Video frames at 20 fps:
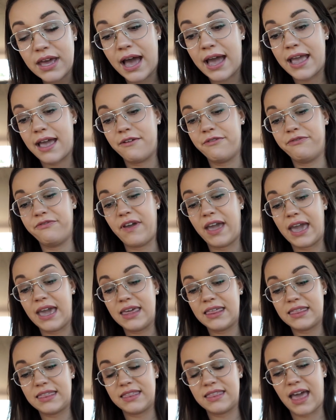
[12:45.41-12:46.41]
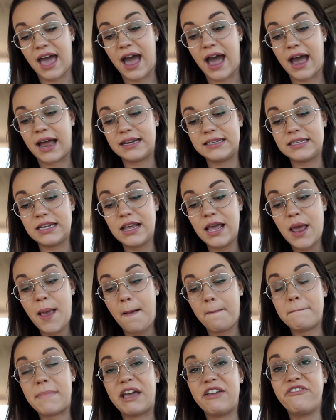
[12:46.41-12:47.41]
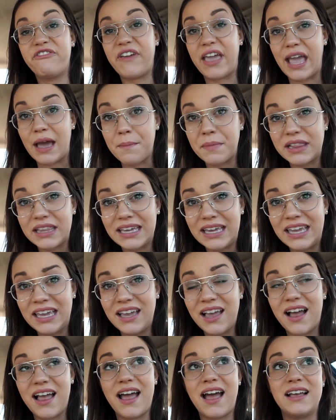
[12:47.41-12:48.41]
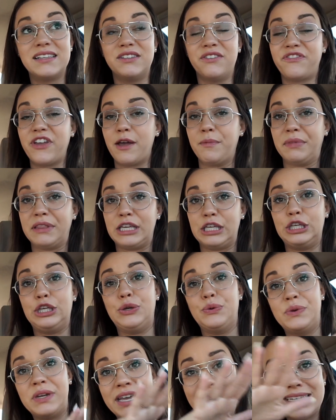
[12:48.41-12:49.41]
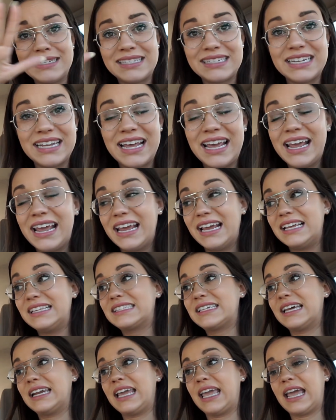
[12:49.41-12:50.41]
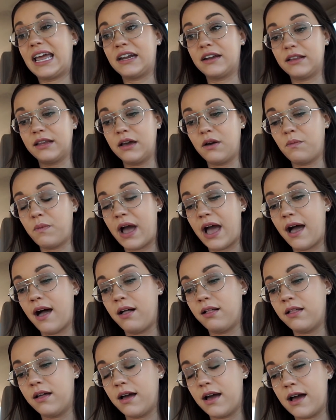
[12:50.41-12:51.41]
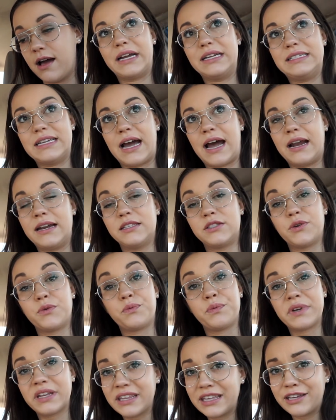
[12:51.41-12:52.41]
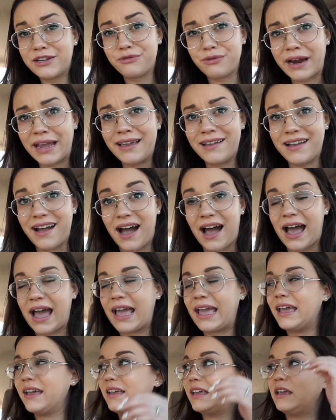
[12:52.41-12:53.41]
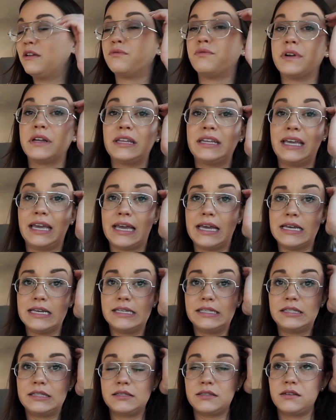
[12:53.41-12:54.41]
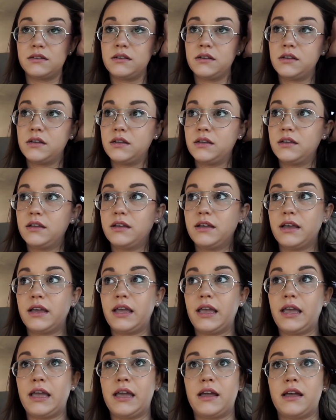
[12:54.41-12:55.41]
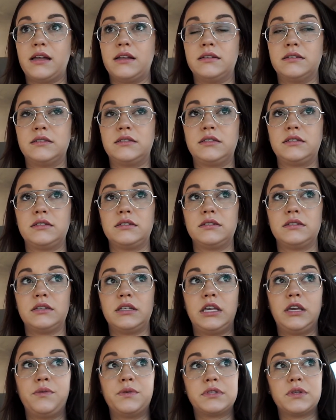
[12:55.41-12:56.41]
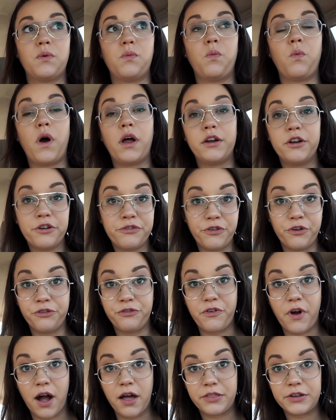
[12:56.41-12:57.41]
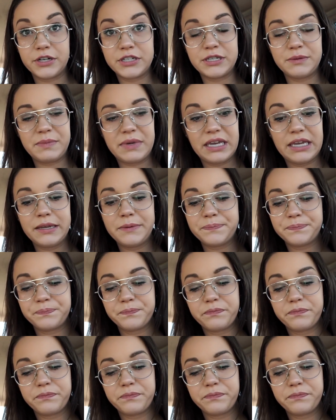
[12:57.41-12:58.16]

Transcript: I have faith that my family, as a family unit, is going to handle it well. My dad is a really great guy. He really is. And he was a wonderful father to me.